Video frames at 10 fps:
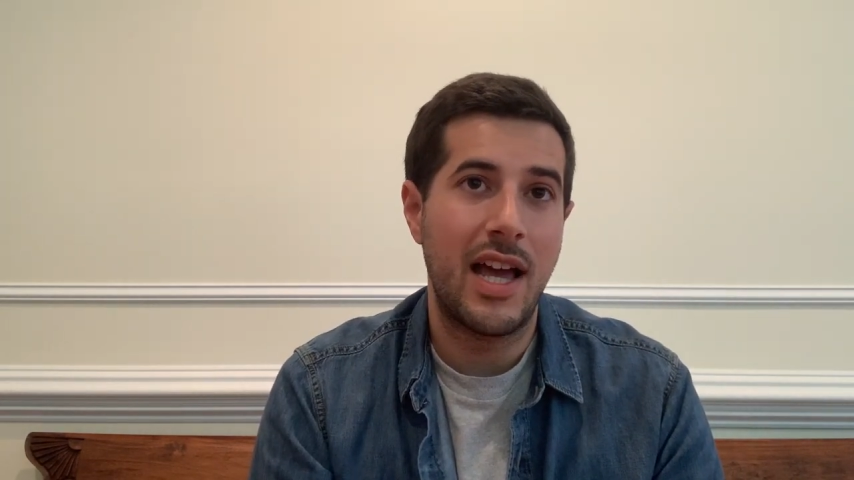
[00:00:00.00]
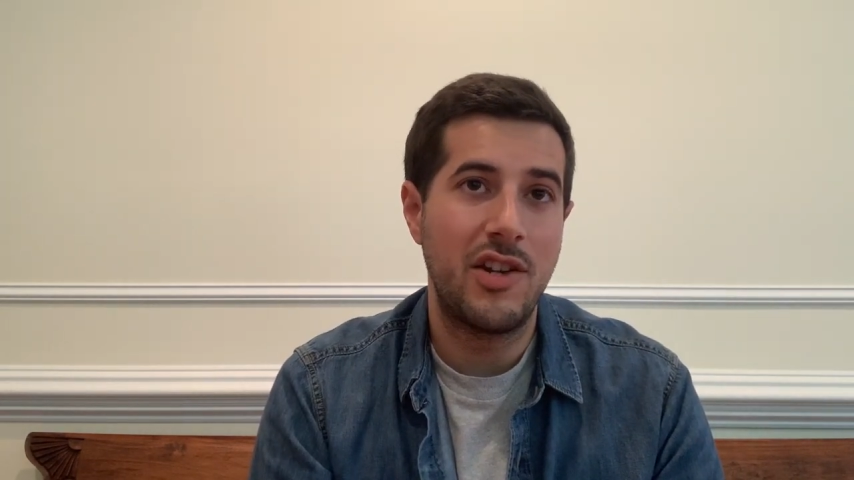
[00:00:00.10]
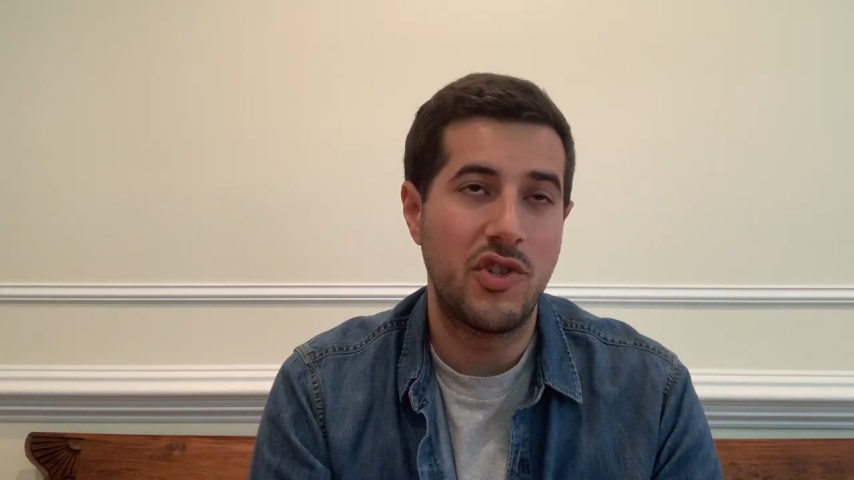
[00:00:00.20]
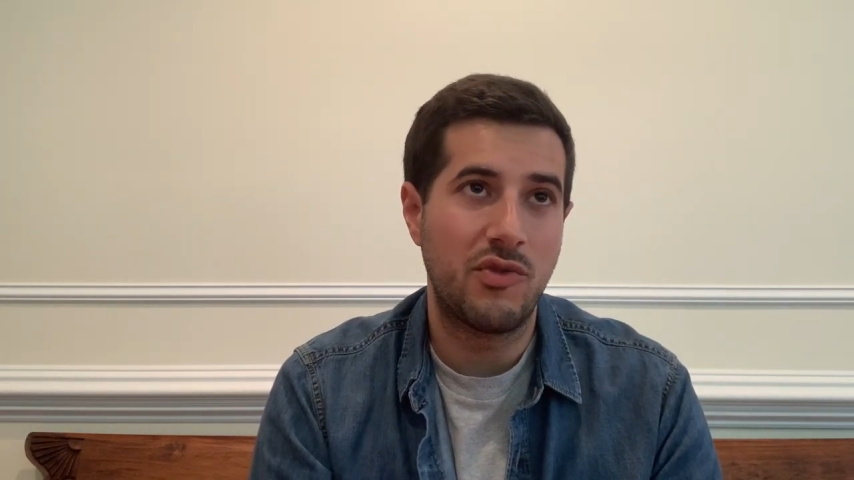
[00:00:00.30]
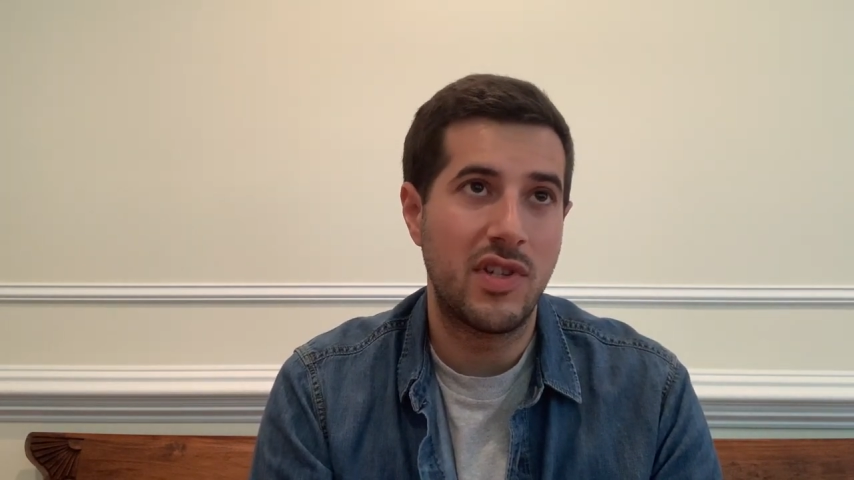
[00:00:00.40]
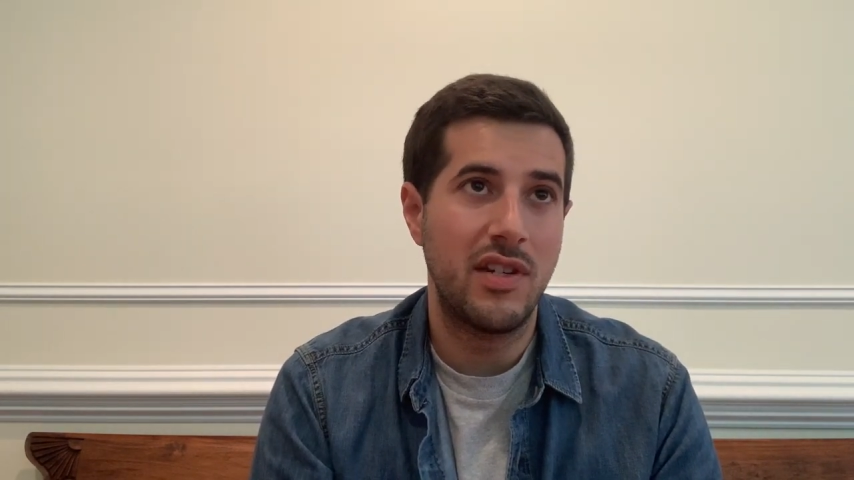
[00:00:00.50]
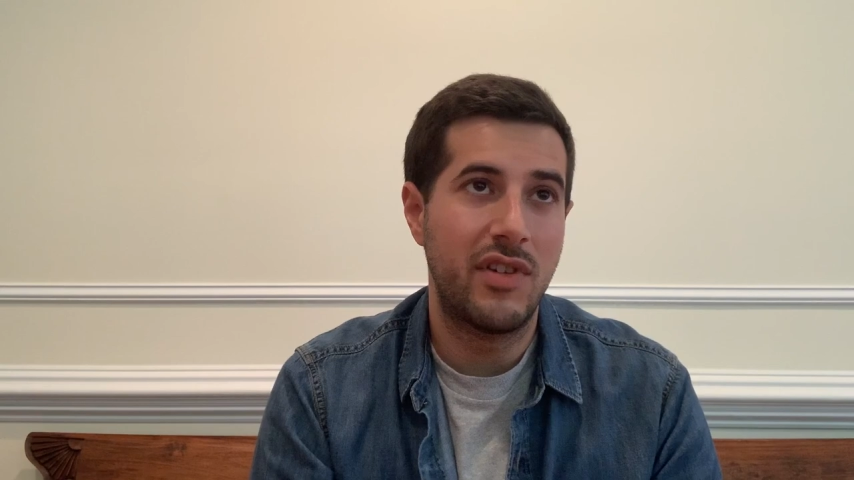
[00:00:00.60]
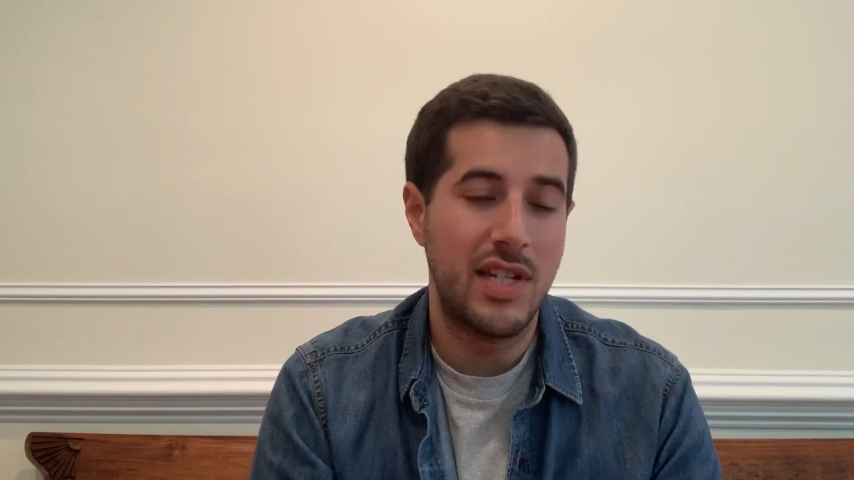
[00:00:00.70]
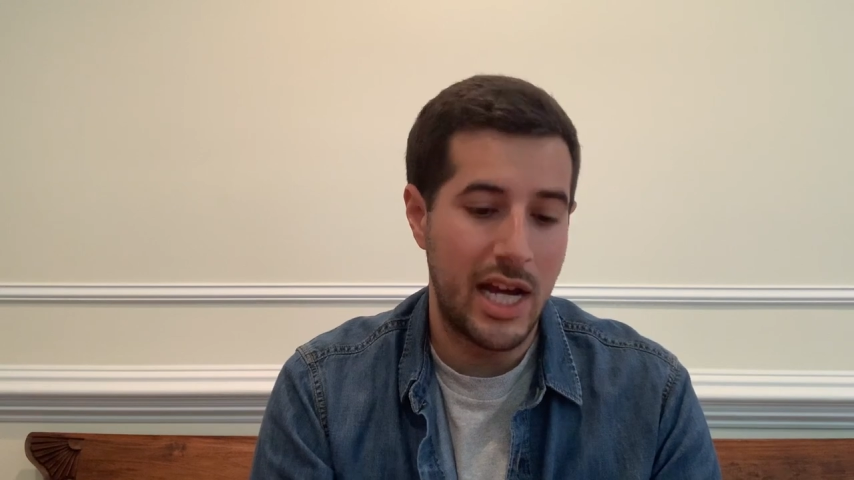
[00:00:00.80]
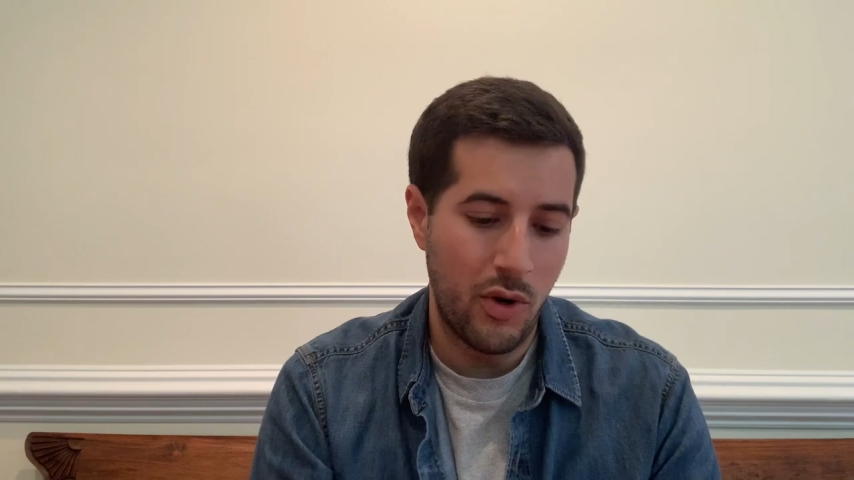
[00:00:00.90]
I had just
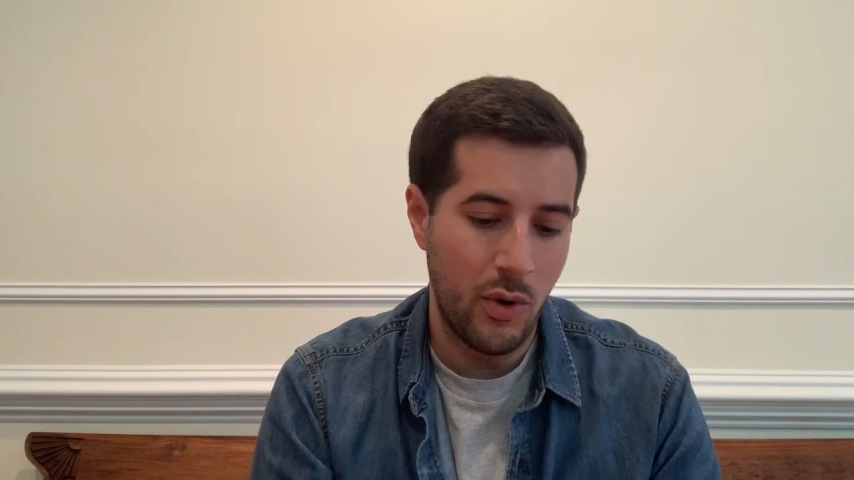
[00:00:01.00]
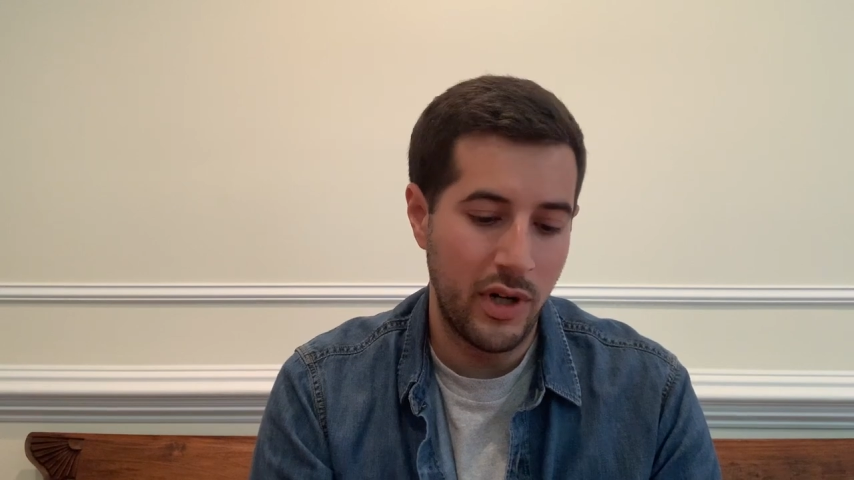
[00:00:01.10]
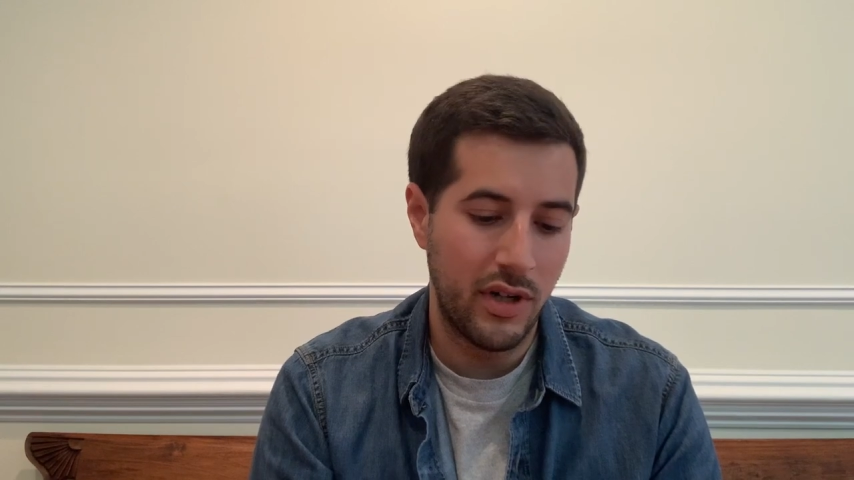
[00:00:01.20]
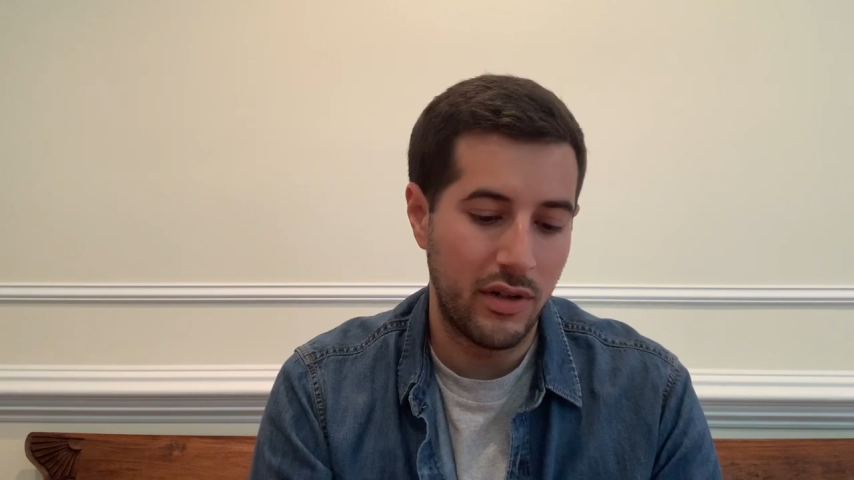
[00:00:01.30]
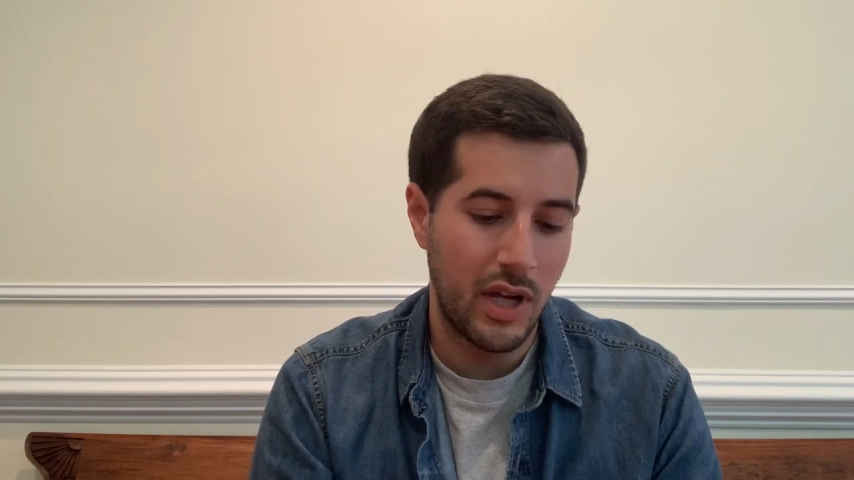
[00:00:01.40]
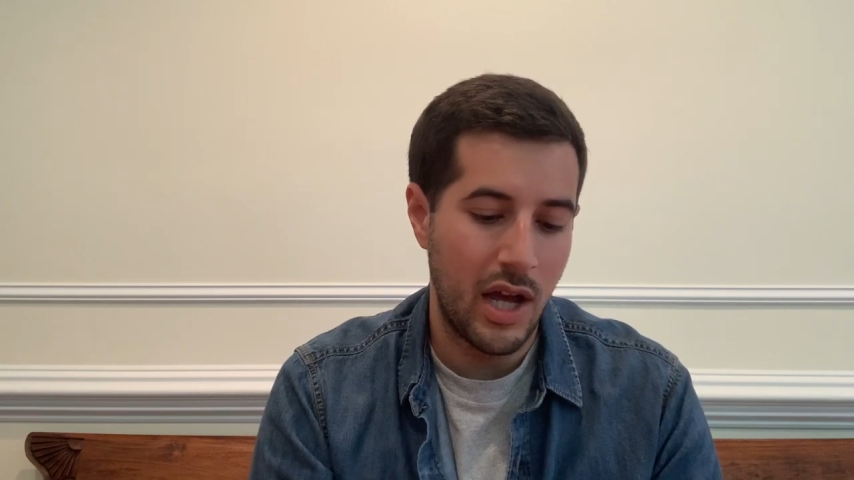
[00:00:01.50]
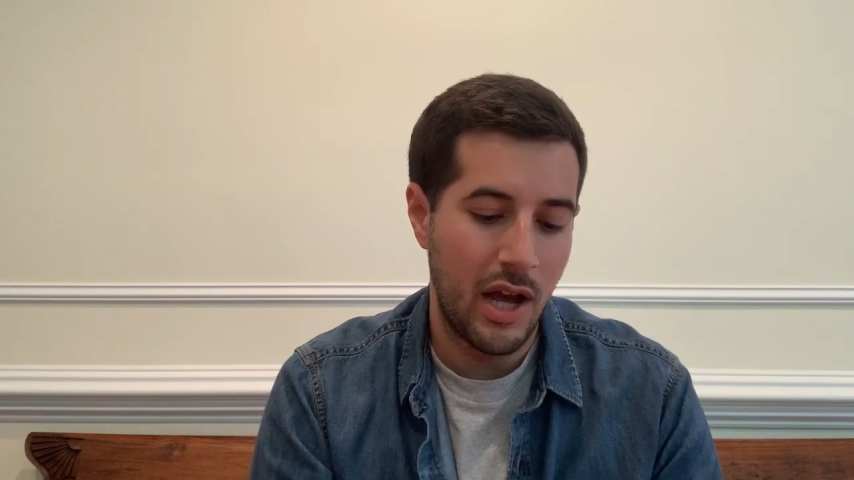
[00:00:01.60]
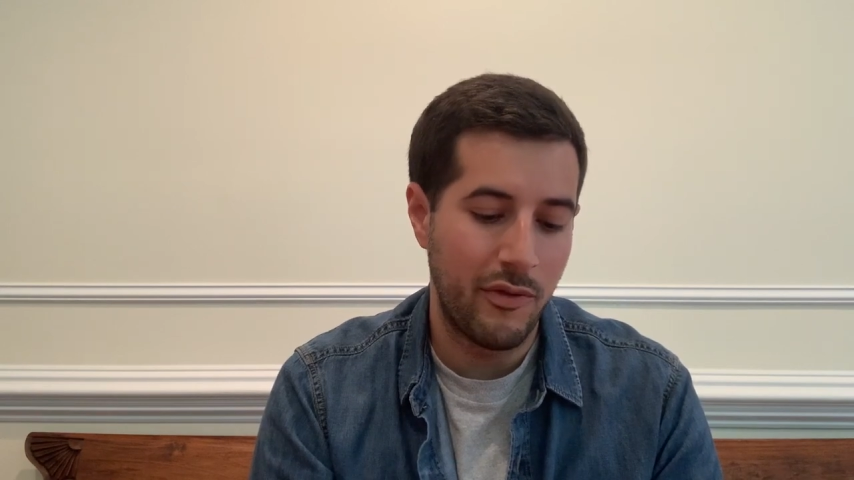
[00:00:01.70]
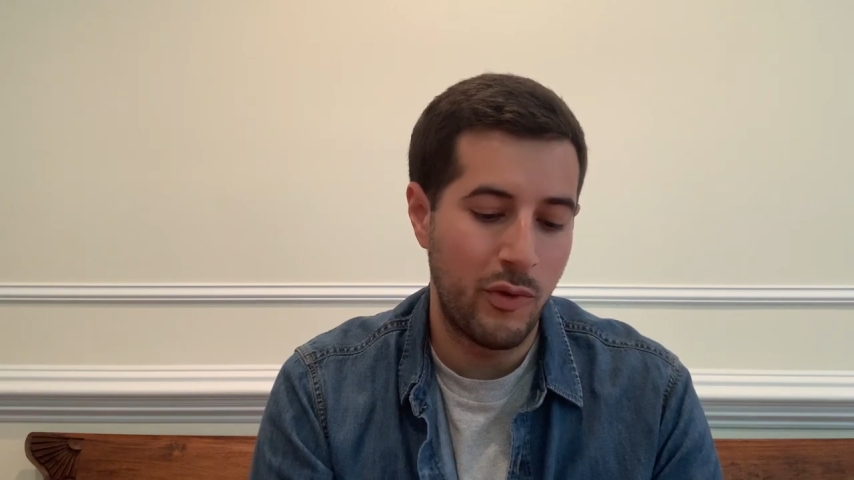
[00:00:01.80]
received a Tag Heuer uh,